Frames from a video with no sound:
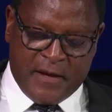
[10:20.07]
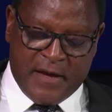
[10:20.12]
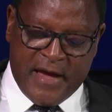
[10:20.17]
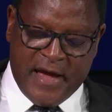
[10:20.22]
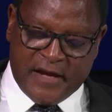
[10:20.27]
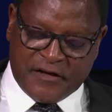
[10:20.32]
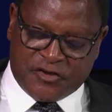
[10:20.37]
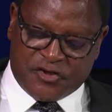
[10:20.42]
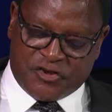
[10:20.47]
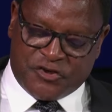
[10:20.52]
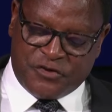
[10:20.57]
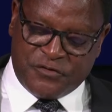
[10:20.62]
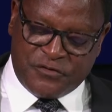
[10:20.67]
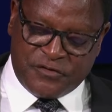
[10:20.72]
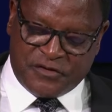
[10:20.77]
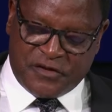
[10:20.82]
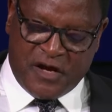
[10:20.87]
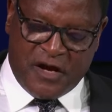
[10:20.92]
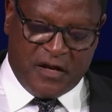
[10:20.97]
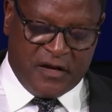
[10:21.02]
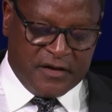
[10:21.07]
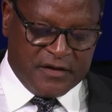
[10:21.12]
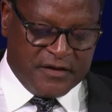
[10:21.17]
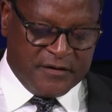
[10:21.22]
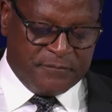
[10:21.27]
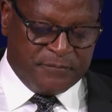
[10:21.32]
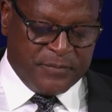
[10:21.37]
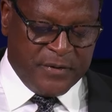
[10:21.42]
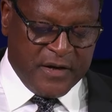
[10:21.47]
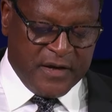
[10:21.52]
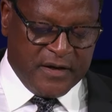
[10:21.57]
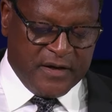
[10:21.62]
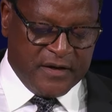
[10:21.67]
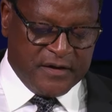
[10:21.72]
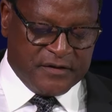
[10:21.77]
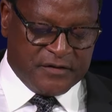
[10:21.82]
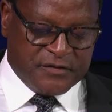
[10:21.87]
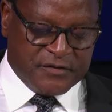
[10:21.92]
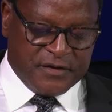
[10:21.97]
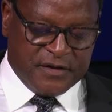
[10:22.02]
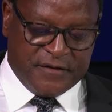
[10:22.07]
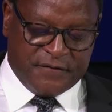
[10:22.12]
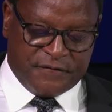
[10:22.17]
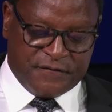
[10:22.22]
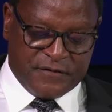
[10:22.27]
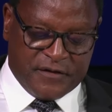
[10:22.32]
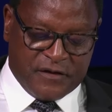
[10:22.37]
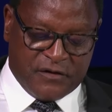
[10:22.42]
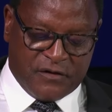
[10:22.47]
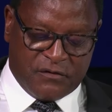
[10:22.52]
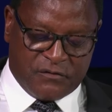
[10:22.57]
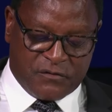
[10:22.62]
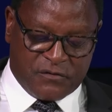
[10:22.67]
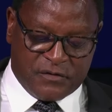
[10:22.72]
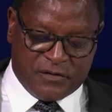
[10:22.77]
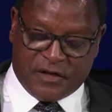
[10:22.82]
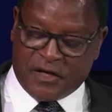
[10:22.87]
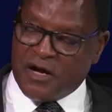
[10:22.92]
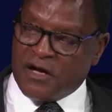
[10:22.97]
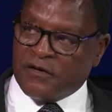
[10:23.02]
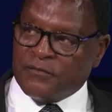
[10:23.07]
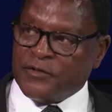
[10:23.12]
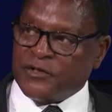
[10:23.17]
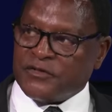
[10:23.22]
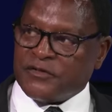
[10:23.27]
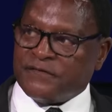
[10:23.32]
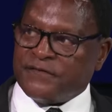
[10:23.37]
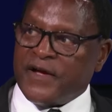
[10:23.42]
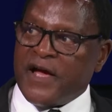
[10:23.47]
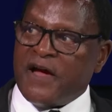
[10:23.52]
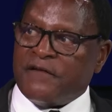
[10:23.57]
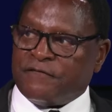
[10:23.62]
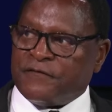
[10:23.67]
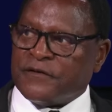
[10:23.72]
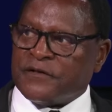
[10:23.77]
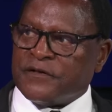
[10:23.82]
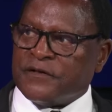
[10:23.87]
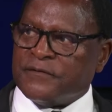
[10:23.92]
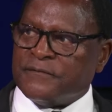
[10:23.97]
and too dollar dependent to lift the local economies of Africa.